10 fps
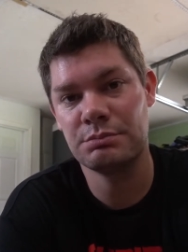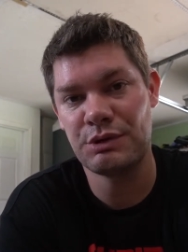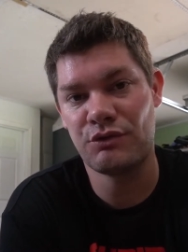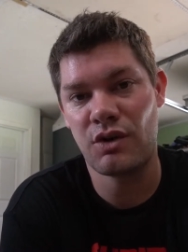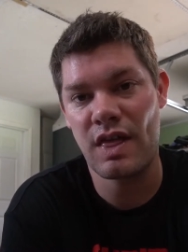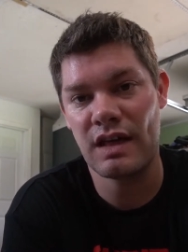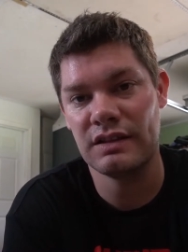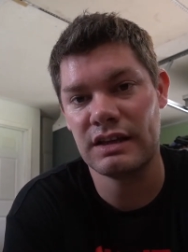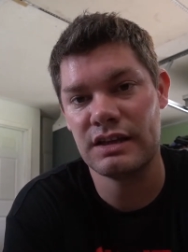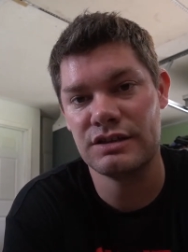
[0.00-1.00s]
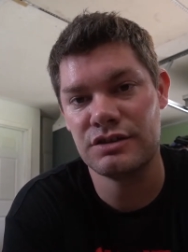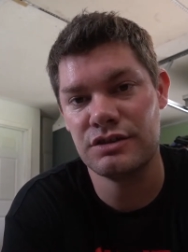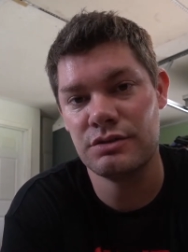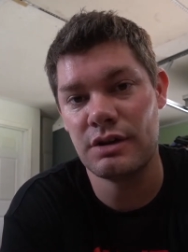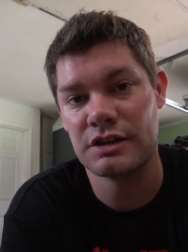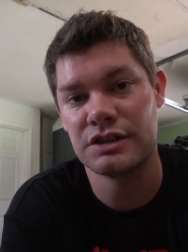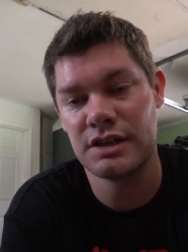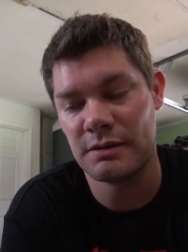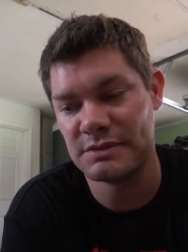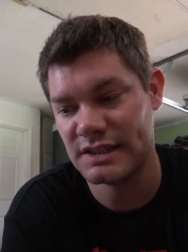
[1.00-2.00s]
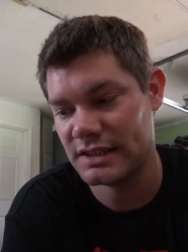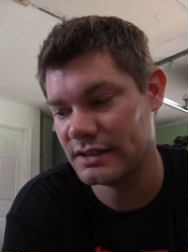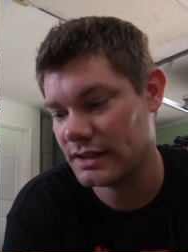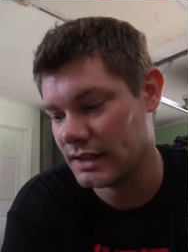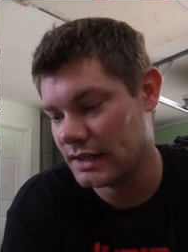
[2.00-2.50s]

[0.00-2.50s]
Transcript: before that link ECU actually comes in.